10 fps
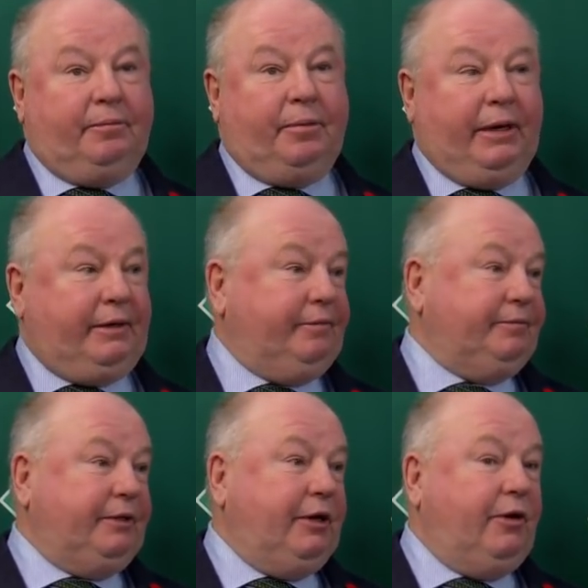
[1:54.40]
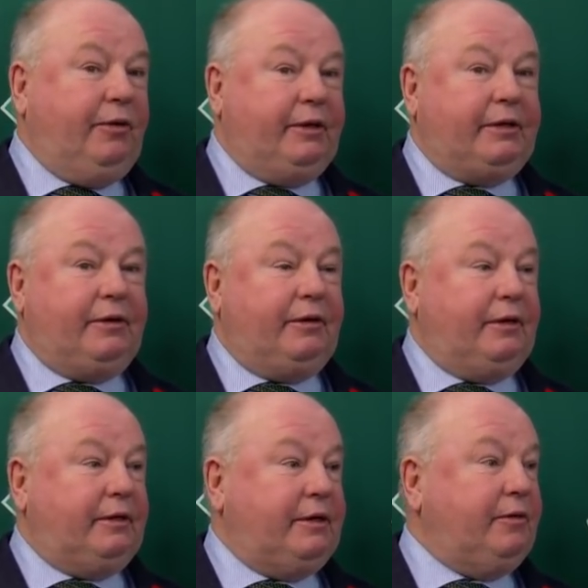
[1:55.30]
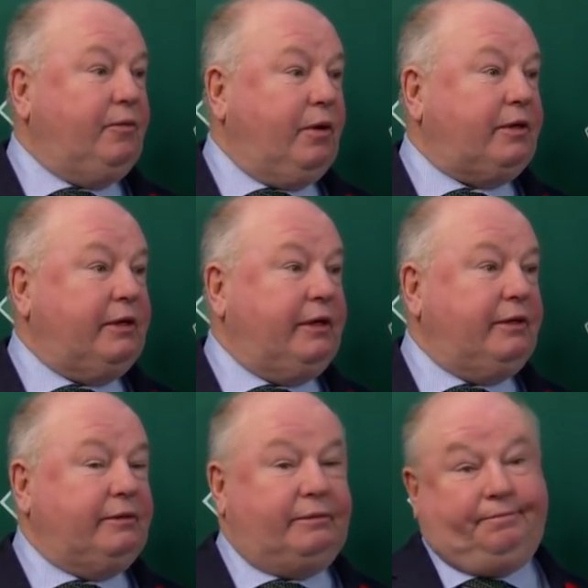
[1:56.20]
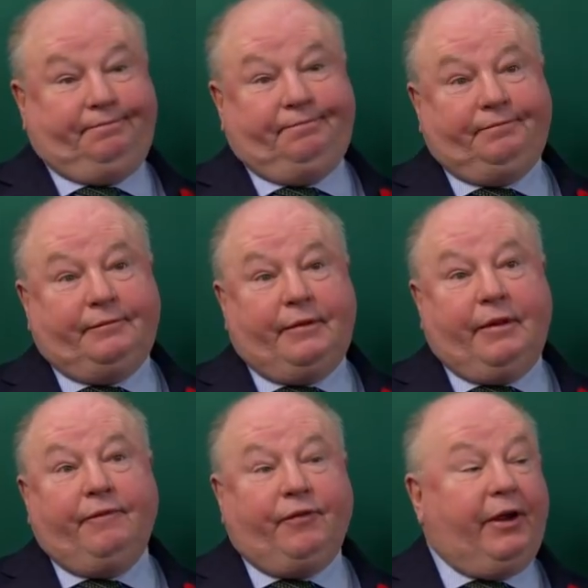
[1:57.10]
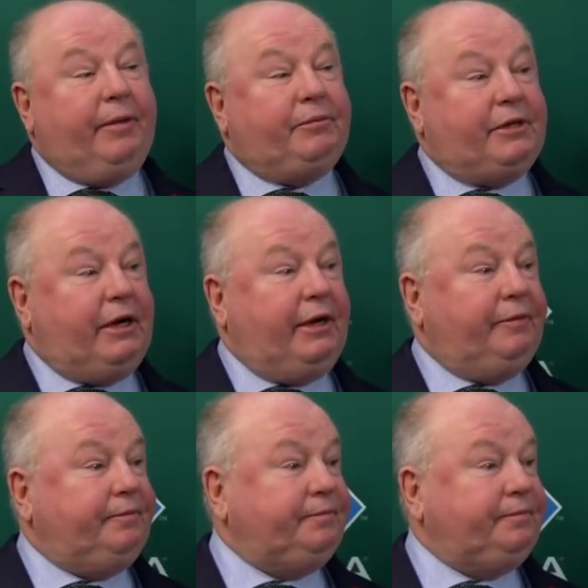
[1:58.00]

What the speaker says: But you know, it didn't work for him tonight.